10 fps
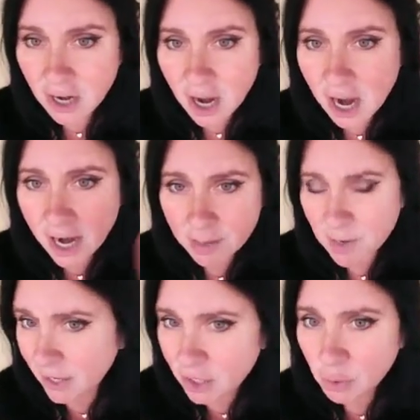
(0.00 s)
I am not
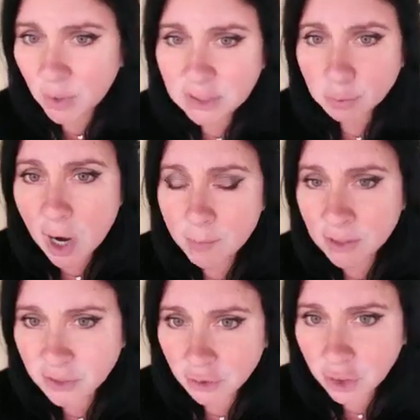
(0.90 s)
going to arrest Robert
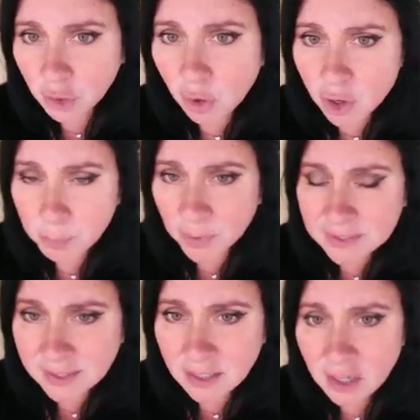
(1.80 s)
till you are in
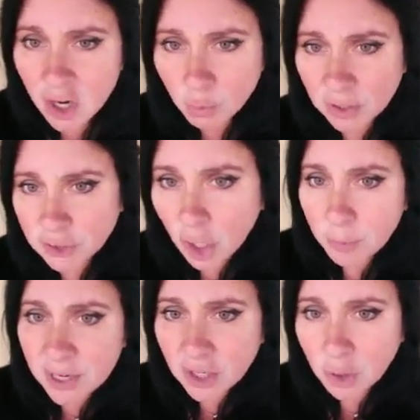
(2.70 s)
prison with Toby
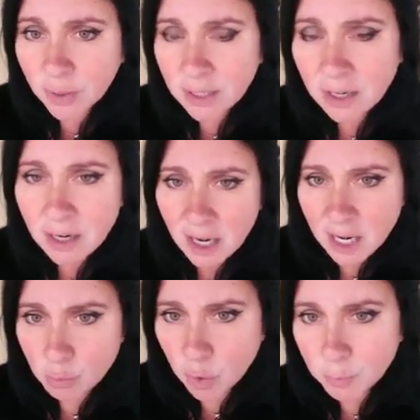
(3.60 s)
Hewitt and
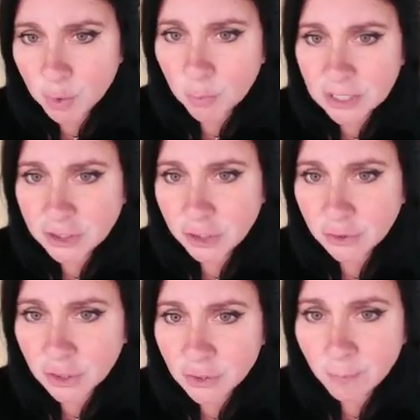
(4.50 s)
Wilbur Witt Jr.